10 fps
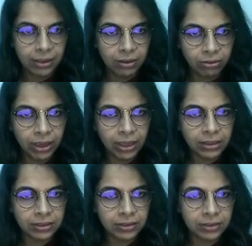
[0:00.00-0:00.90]
Okay,
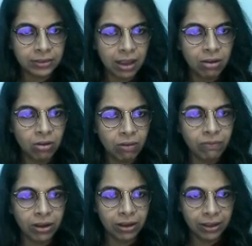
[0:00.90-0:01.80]
this is our
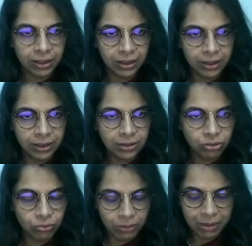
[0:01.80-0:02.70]
homework
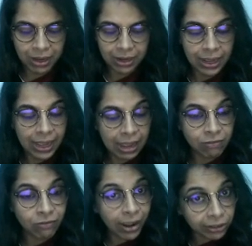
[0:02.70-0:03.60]
to be mailed.
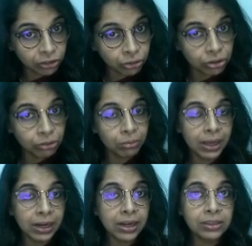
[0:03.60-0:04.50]
And when should you
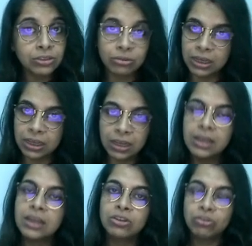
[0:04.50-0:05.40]
mail it?
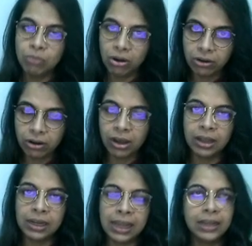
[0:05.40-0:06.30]
Today,
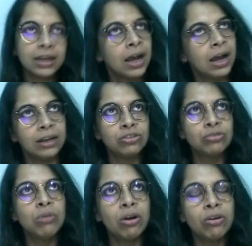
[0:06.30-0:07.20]
tomorrow,
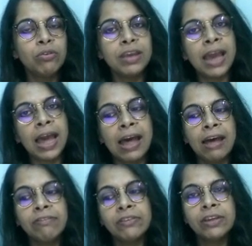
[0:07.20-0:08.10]
tomorrow we
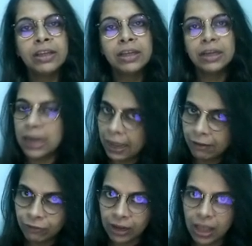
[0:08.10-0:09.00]
have a
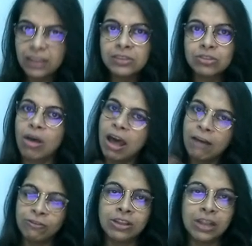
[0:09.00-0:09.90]
live class. So
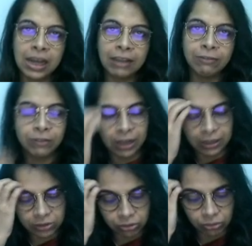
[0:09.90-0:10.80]
after the live
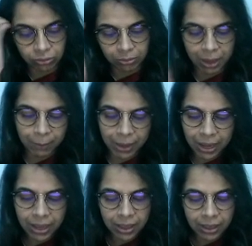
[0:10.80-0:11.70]
class, so
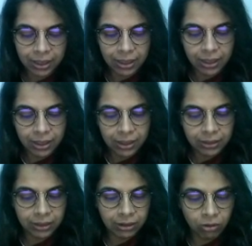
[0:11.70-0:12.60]
maybe
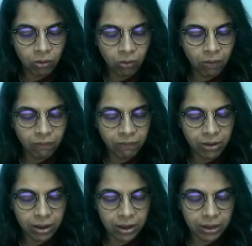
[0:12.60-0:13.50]
the
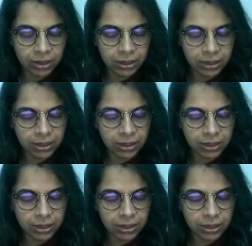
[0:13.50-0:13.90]
homework